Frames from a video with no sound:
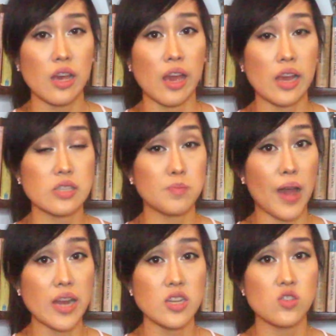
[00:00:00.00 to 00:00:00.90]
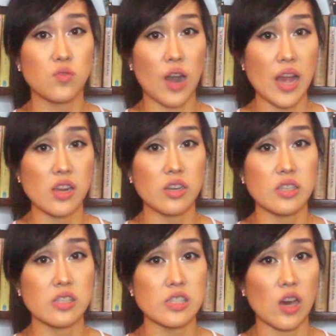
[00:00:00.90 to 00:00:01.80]
a Spanish friar
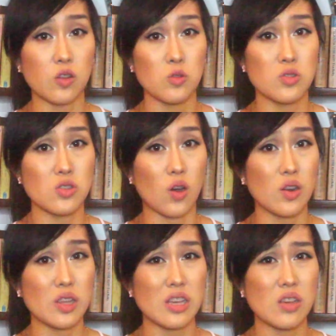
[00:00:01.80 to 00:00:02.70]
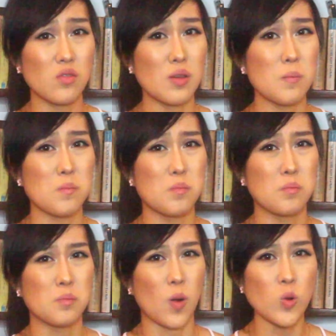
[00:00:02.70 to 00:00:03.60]
in South Luzon even
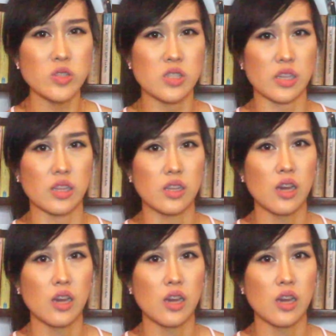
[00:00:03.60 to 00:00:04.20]
boasted